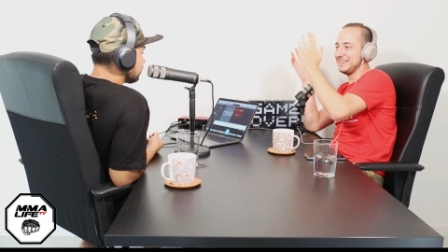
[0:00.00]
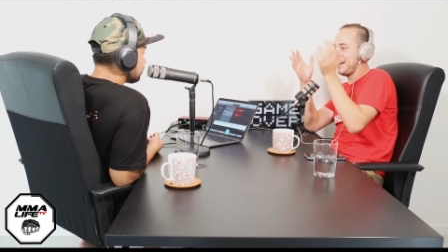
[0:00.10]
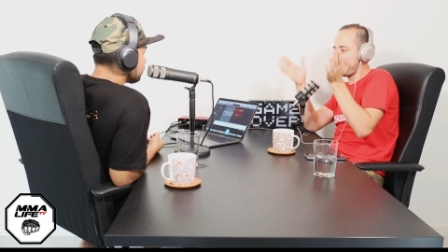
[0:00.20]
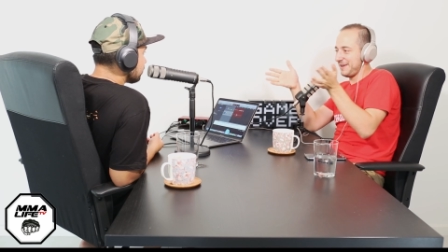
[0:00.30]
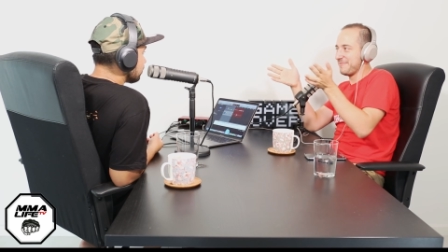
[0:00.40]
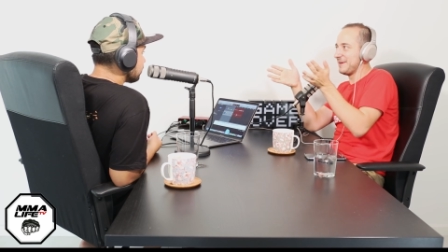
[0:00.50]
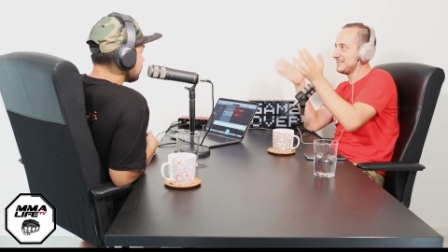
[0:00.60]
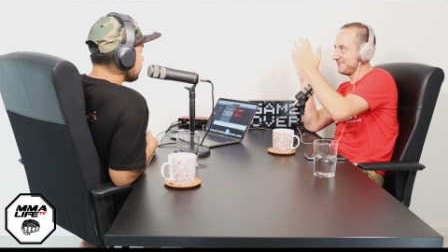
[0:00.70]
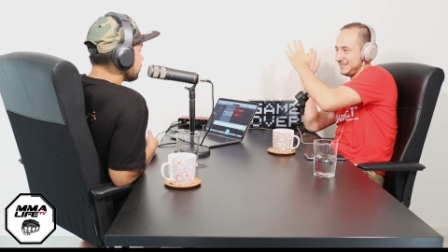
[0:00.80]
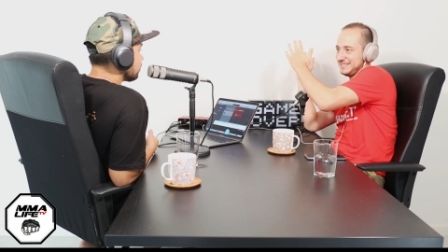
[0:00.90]
Eh, that fan
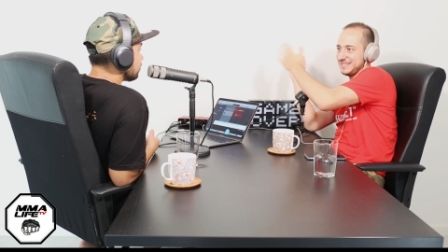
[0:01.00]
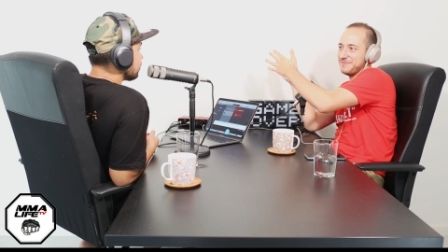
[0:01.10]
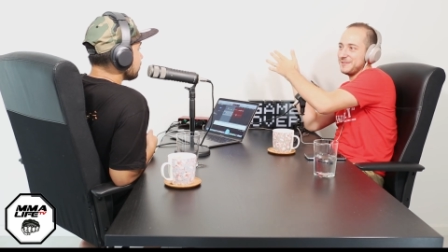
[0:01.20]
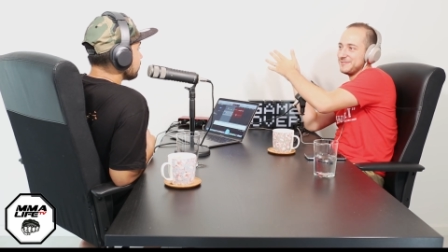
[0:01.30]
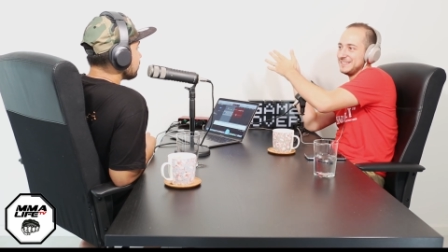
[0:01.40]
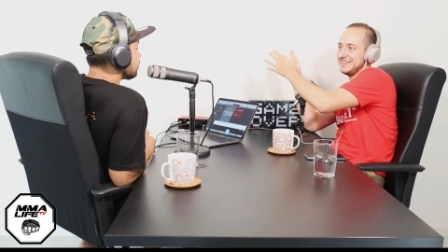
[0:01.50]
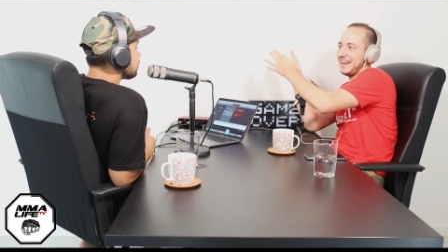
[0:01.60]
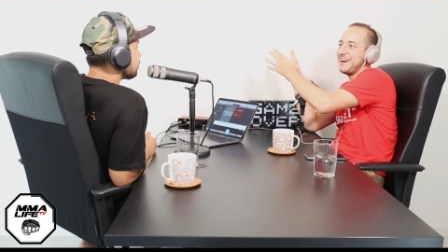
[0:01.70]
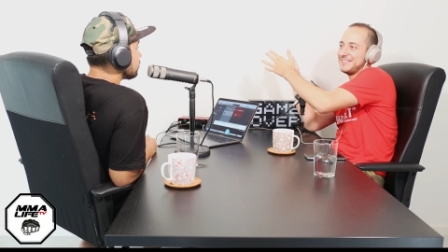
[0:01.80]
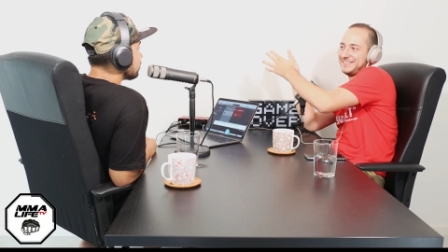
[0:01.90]
base looks at someone who's an
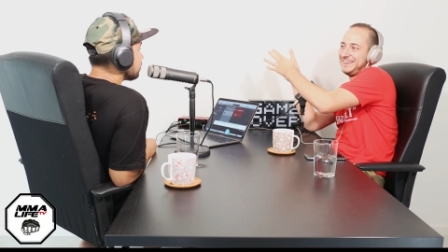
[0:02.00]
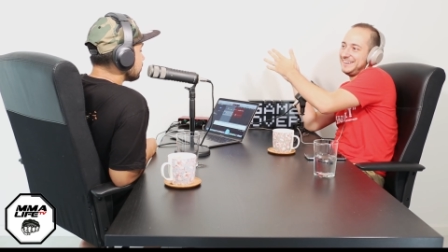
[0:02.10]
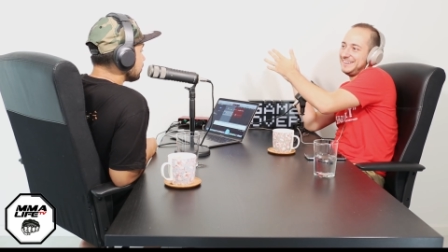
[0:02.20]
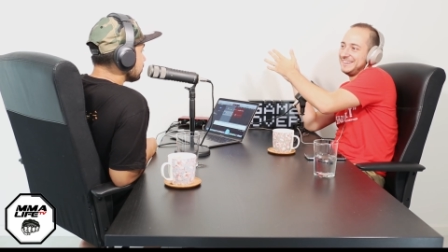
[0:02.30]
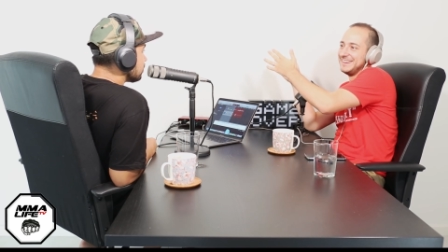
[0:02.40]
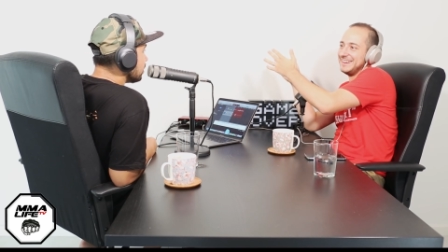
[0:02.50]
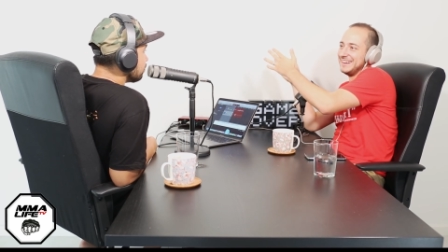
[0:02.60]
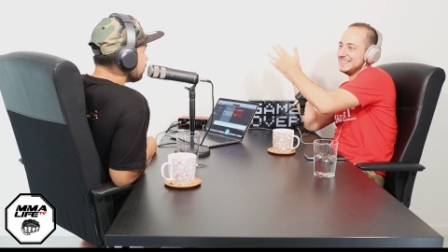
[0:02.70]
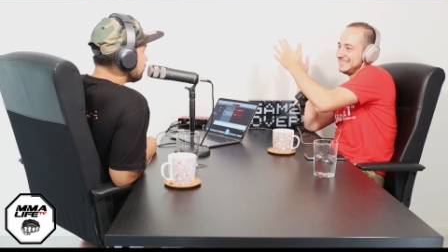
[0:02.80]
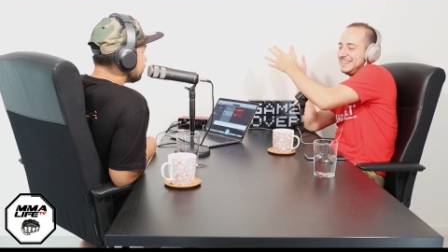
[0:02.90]
outsider.
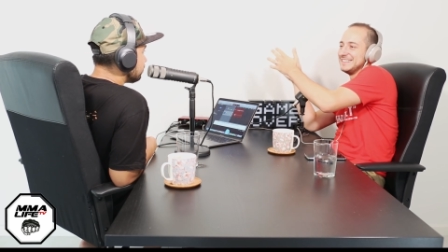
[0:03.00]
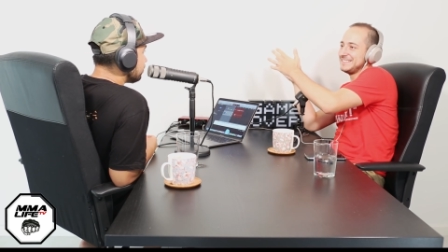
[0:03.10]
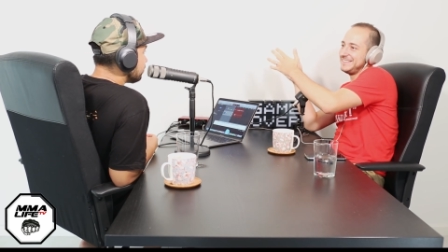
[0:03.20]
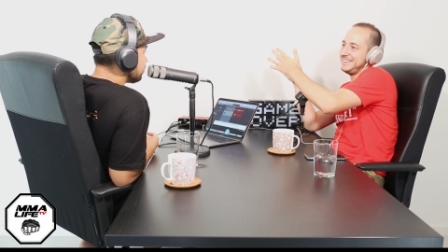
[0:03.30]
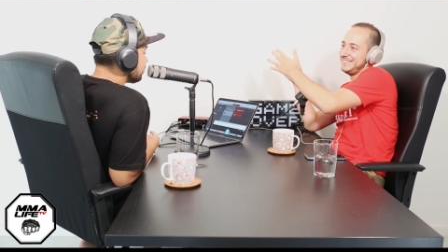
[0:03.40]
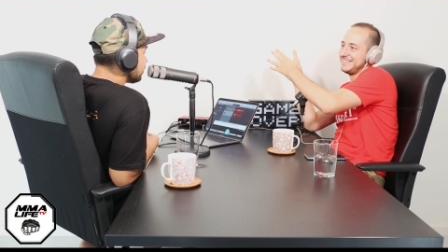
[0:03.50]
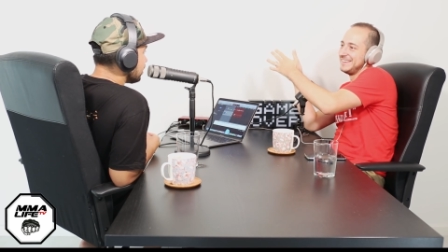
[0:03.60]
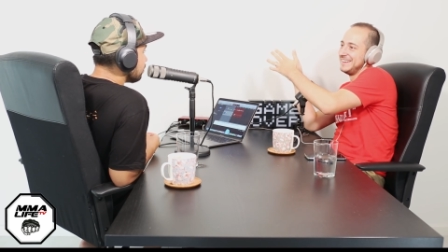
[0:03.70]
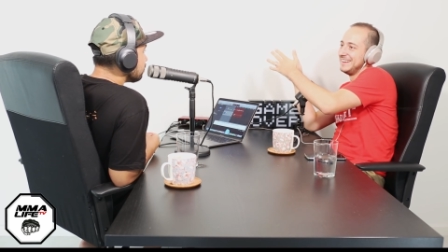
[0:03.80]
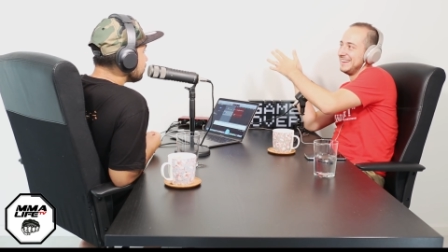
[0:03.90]
Yep. Saying this stuff.
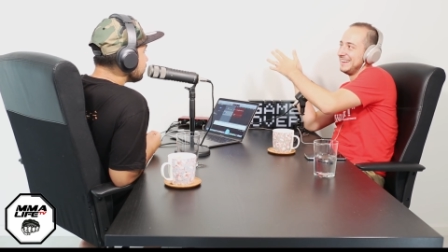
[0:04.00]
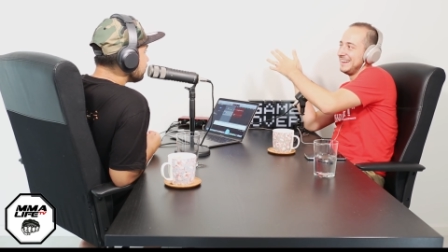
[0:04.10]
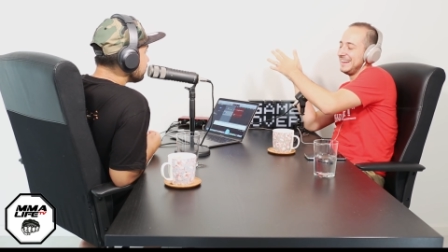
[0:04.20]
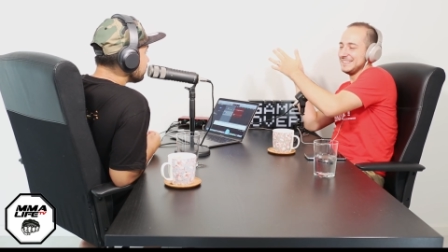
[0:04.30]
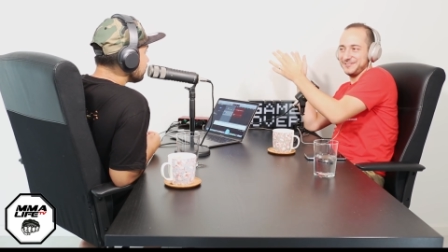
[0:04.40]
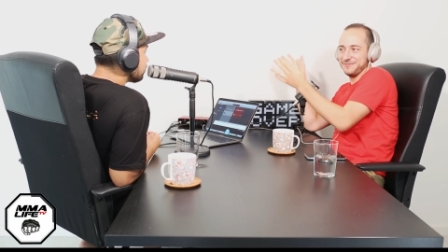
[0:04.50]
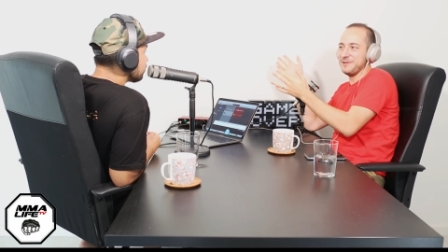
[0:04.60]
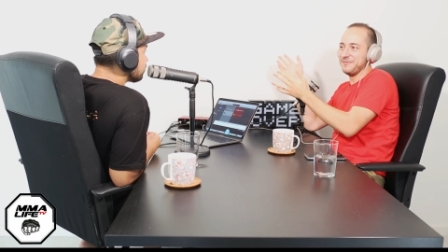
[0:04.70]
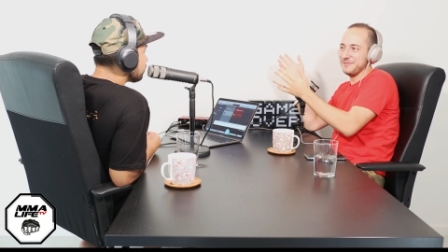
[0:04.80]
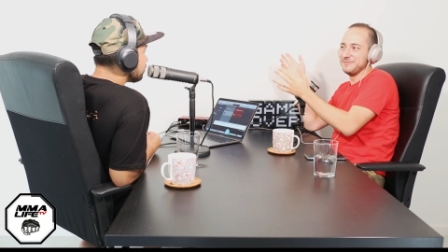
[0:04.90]
Yep. It's not
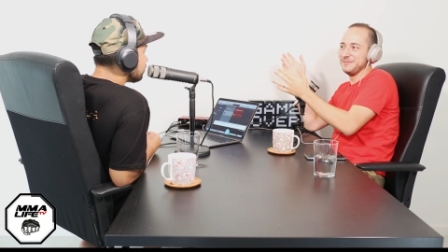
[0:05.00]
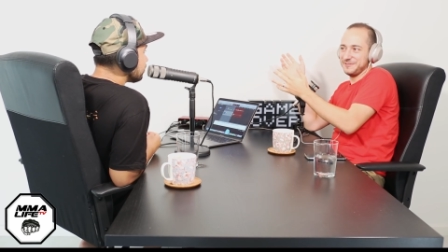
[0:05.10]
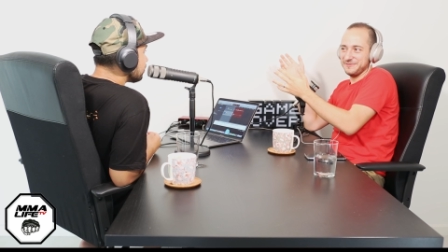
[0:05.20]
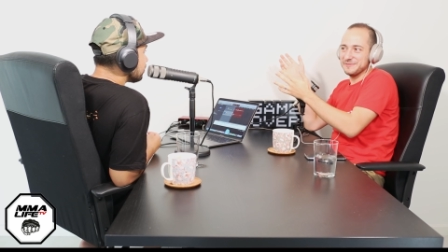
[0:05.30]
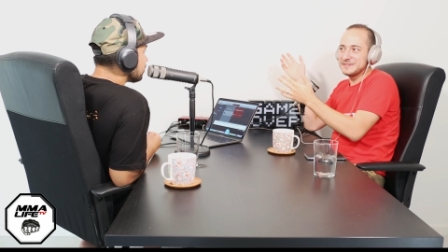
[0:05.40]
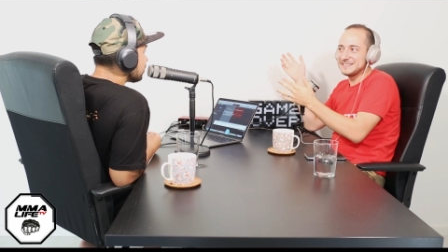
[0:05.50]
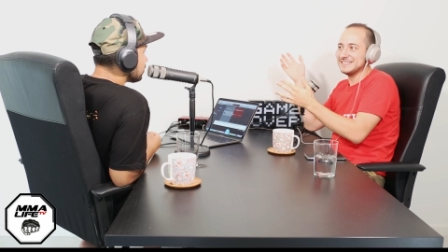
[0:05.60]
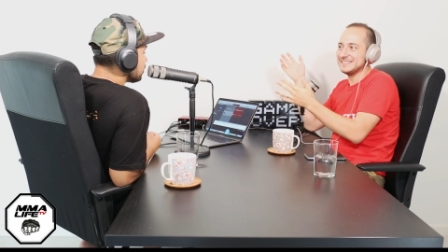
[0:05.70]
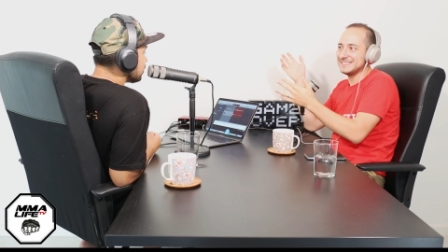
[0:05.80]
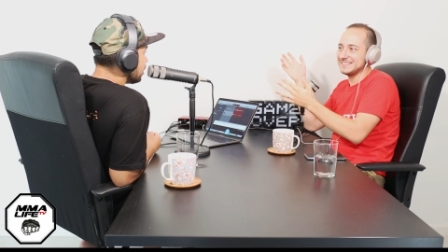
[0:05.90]
well for not good for
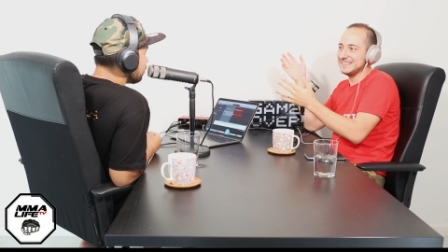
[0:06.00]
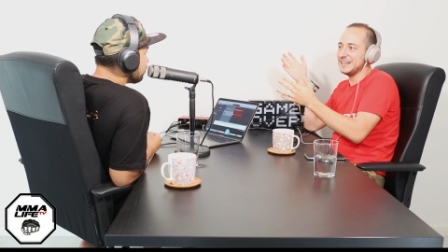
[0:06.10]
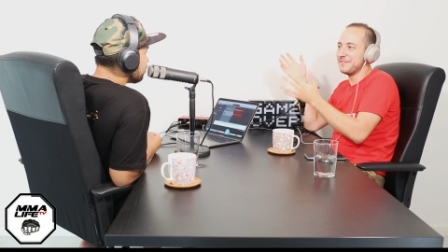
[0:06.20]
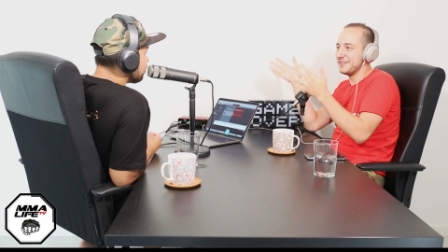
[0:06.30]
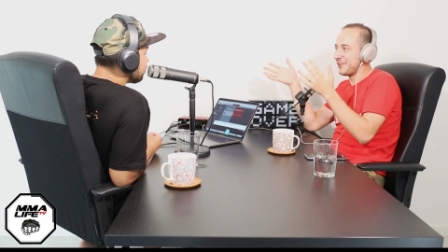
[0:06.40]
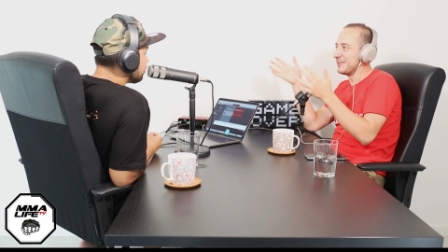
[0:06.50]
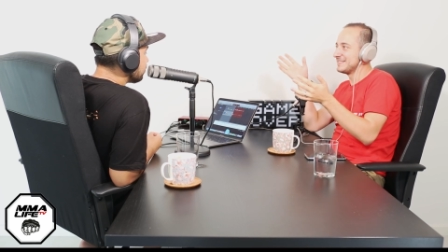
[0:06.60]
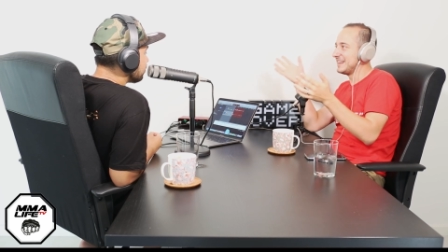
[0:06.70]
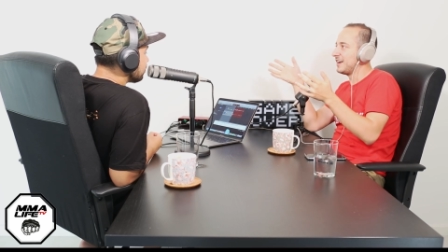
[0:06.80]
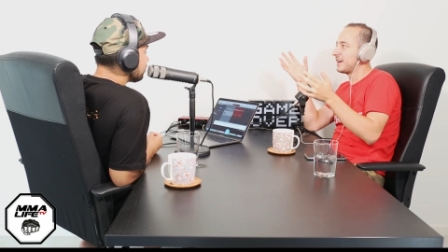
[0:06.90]
business. Yep. You know, if you're trying to
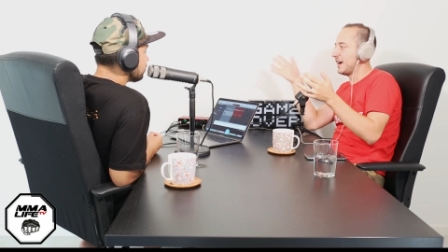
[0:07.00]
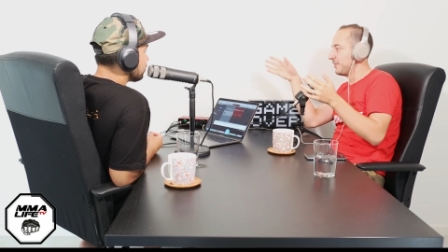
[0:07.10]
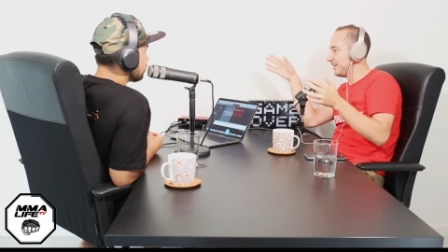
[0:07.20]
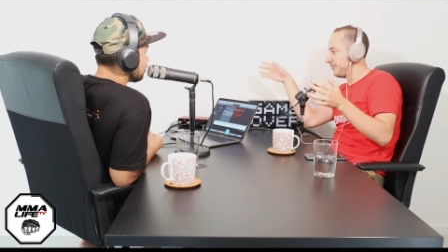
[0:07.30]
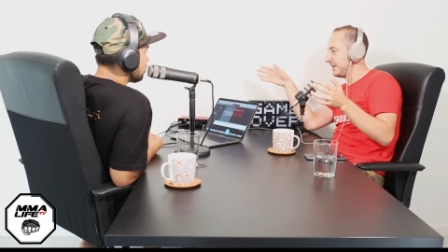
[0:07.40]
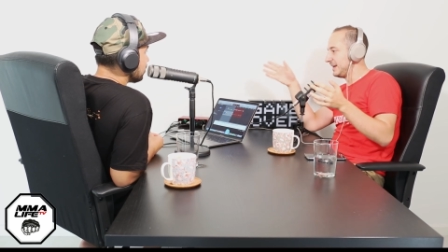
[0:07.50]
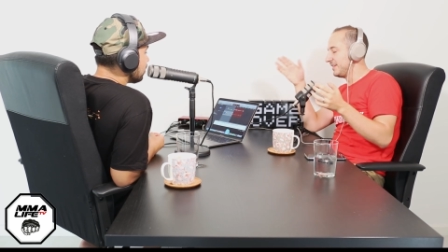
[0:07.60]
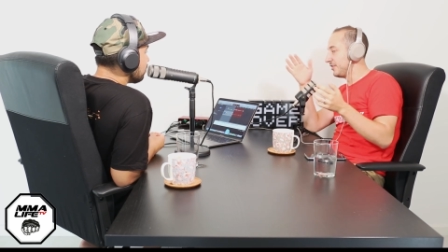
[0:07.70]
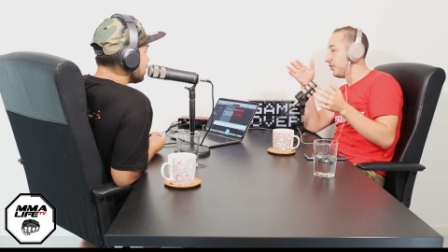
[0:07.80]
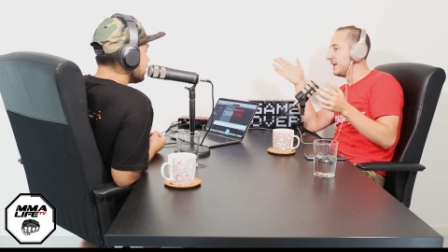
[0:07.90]
say, okay, I want to bring
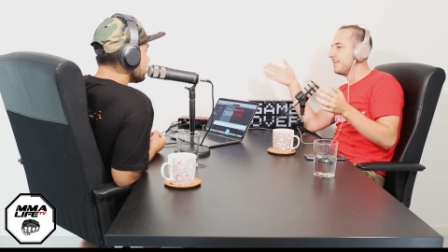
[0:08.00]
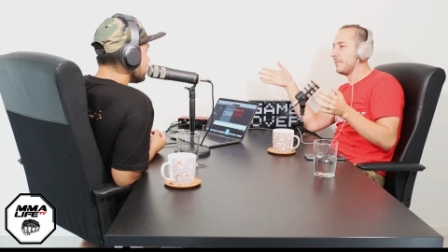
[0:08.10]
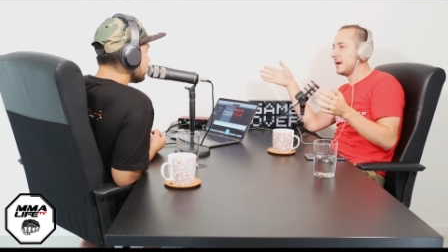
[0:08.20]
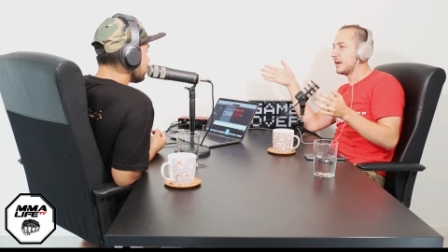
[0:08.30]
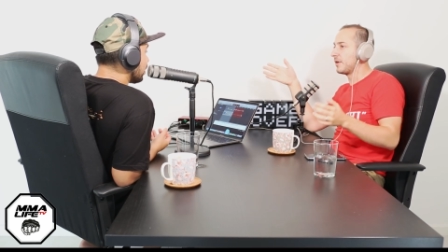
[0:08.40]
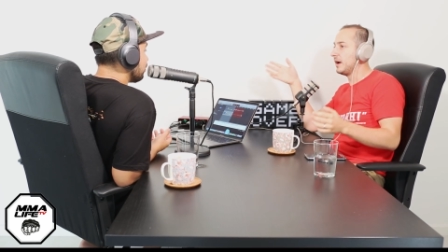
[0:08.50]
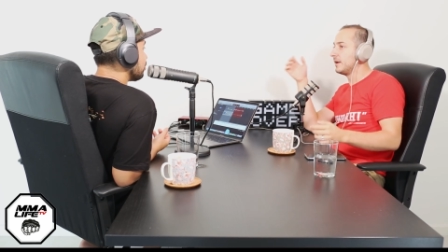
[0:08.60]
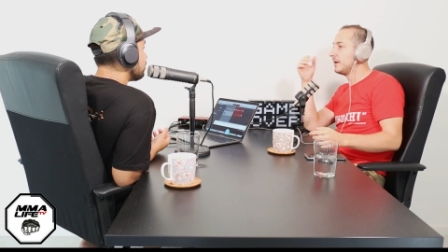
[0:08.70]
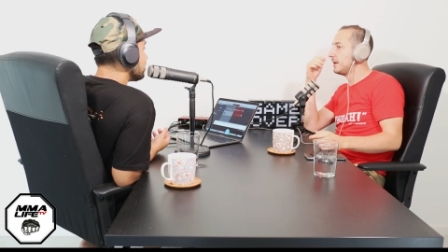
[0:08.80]
in the but non. Isn't it great crowd, for